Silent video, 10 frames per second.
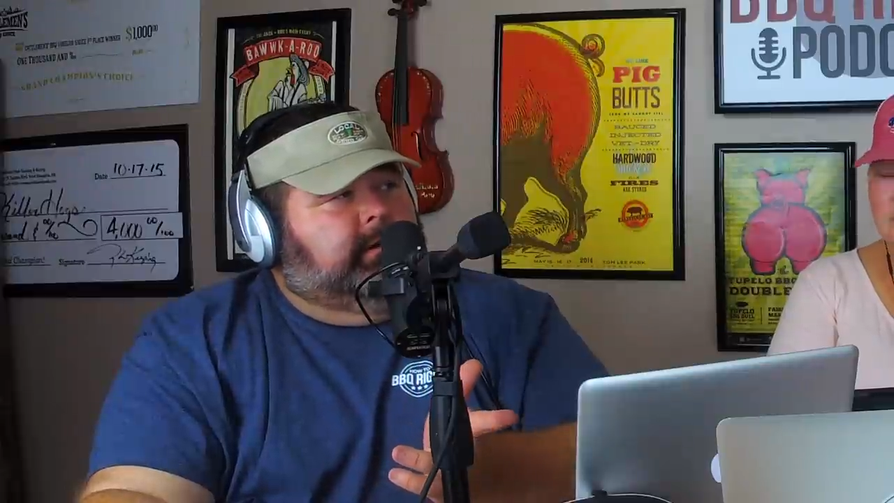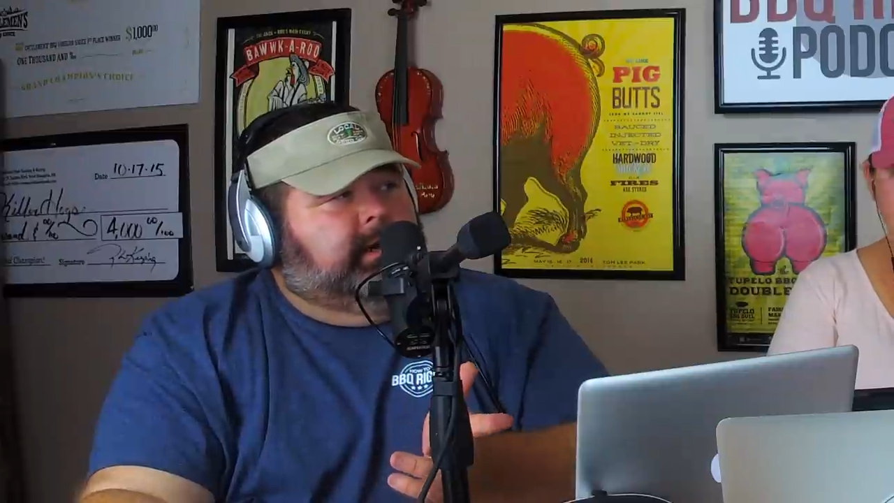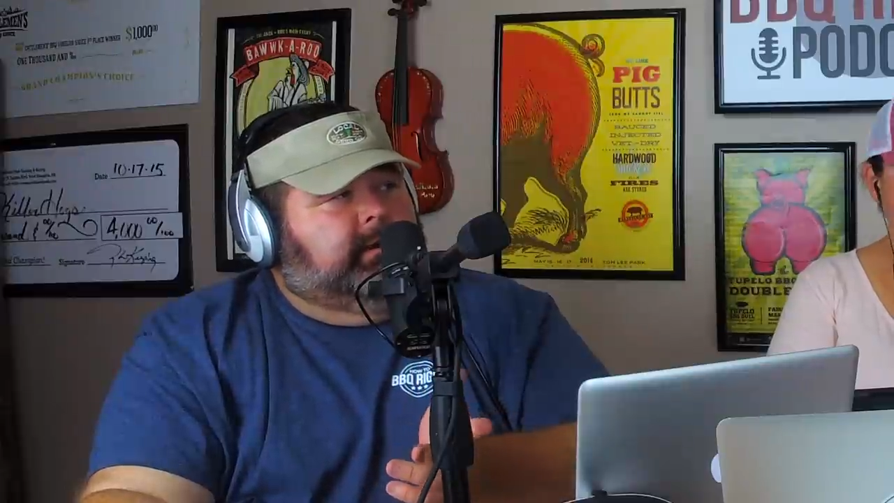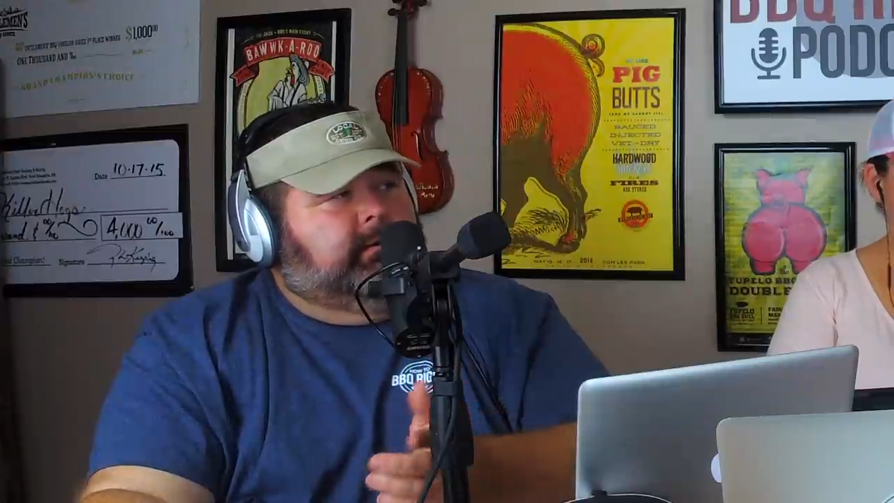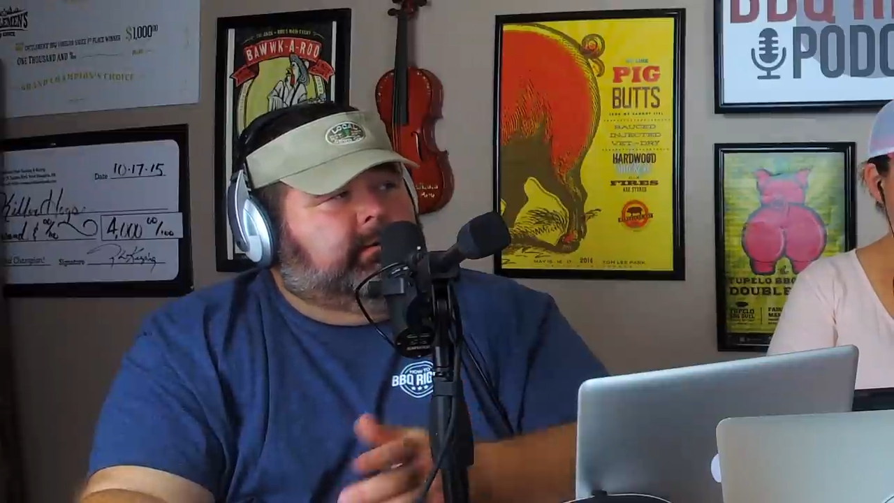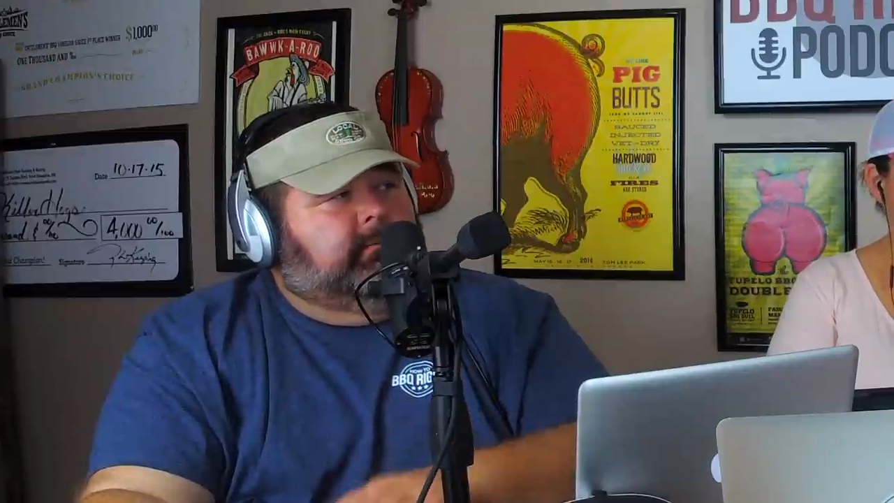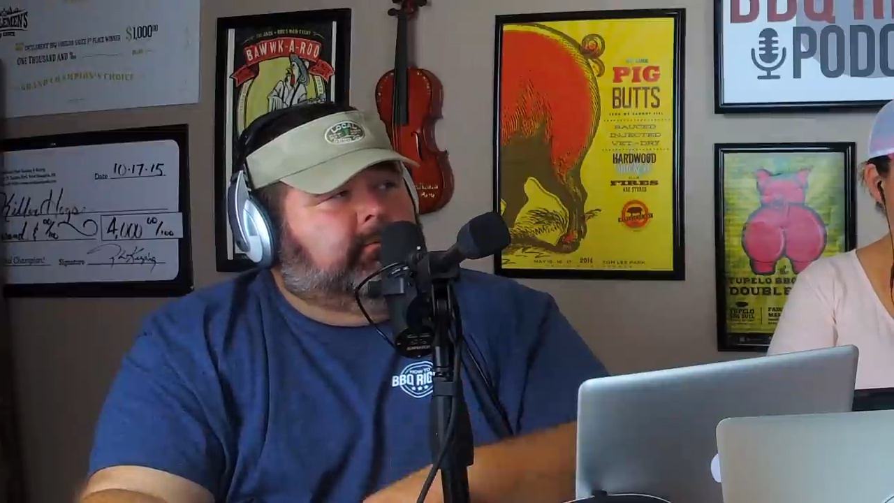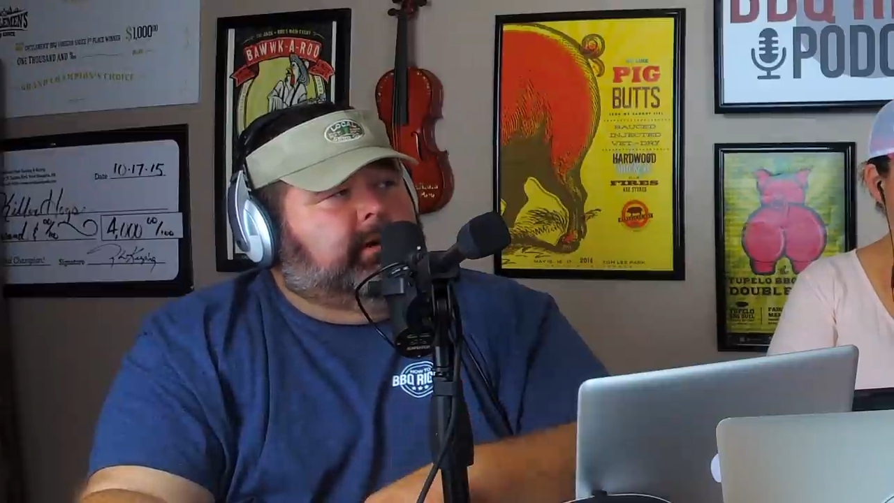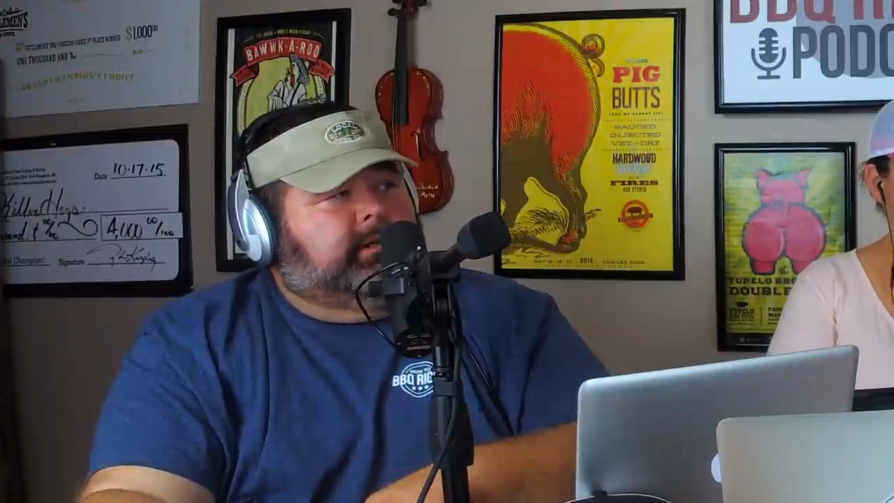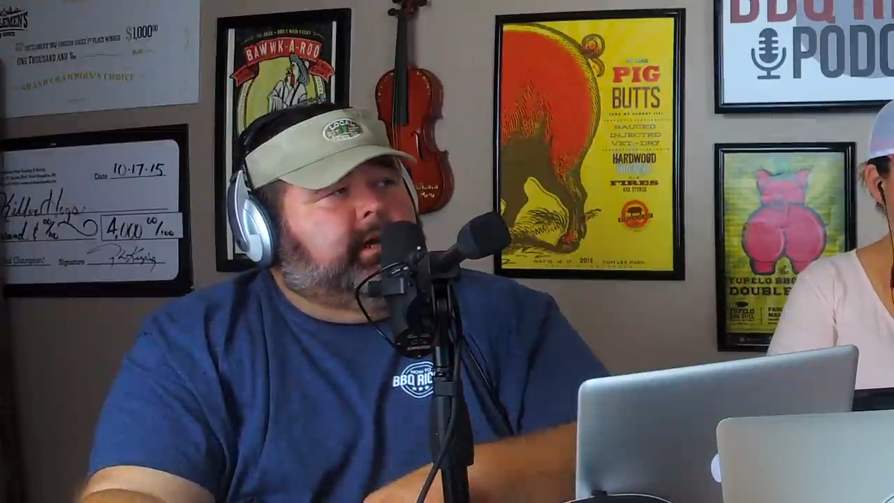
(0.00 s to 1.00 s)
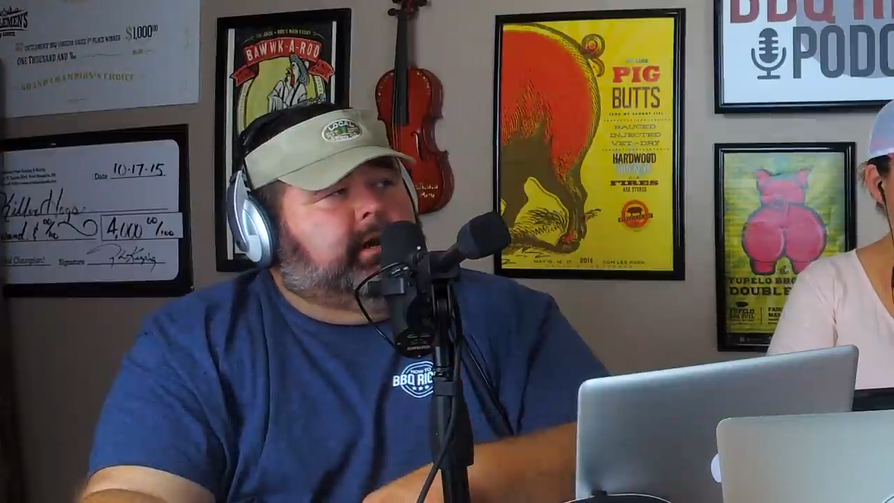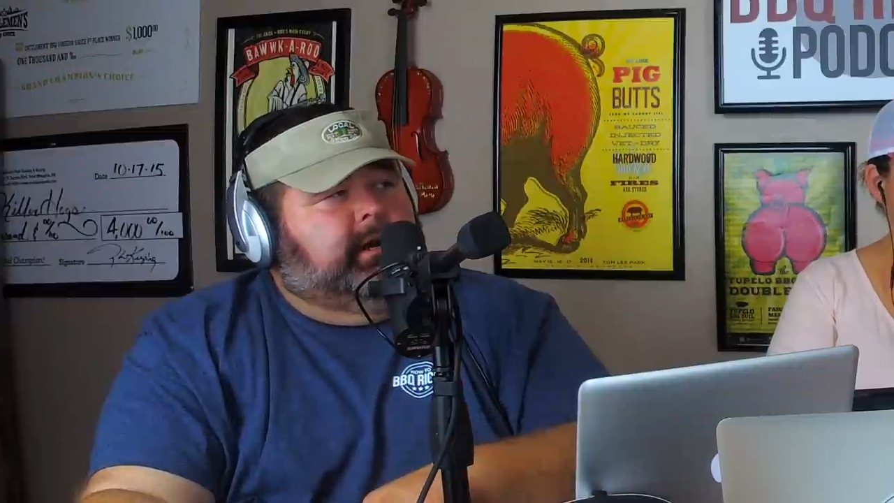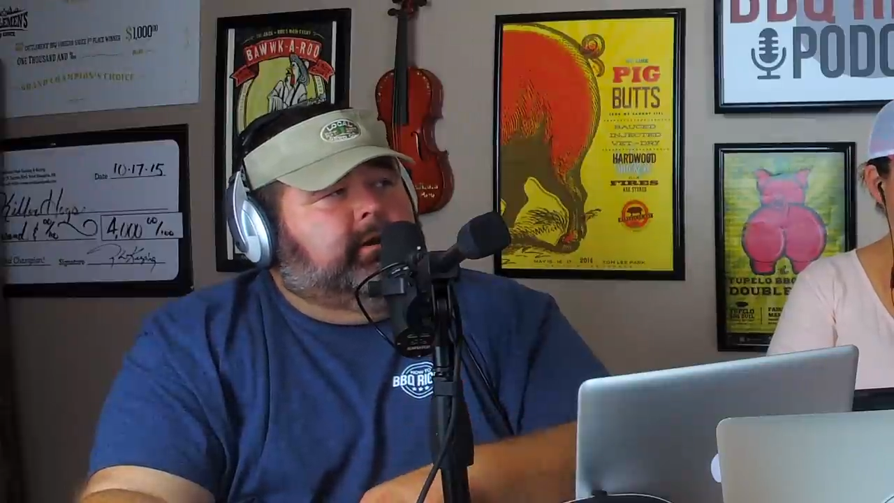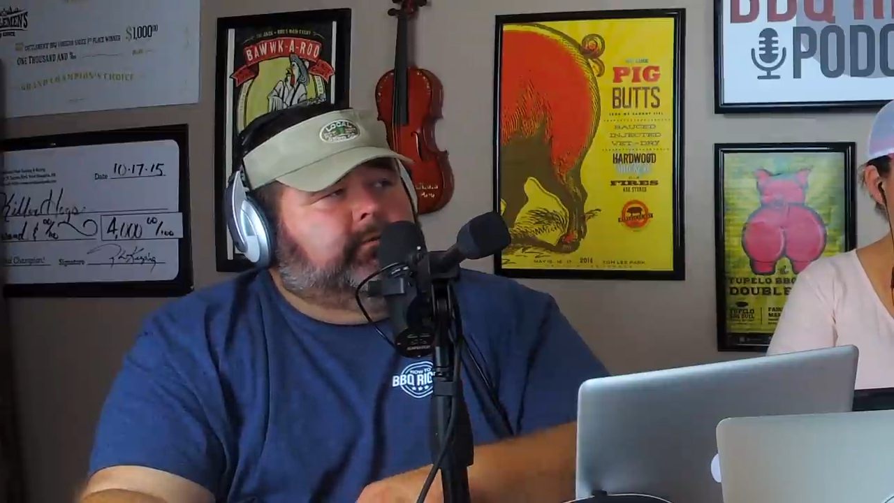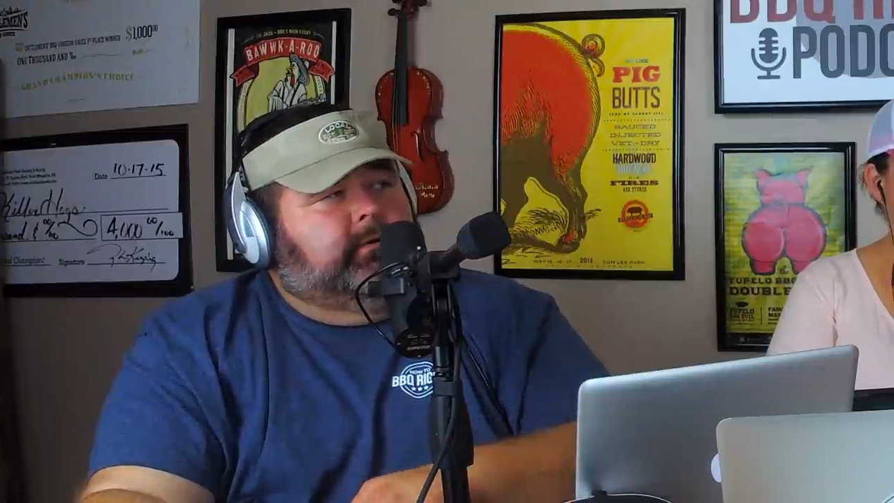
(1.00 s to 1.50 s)
let it yeah. rest
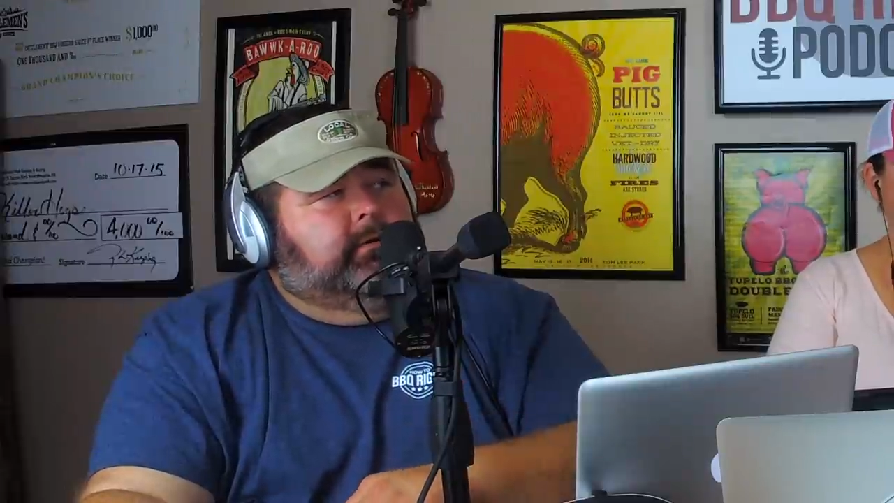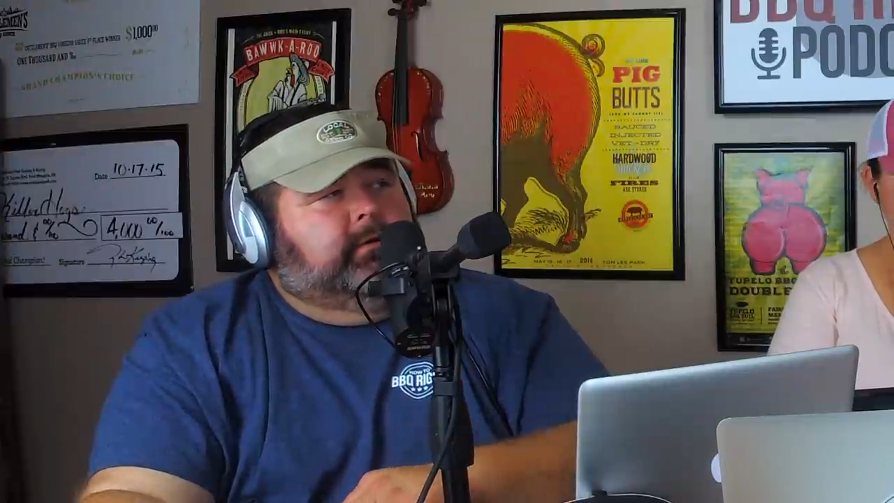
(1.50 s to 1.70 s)
carry over.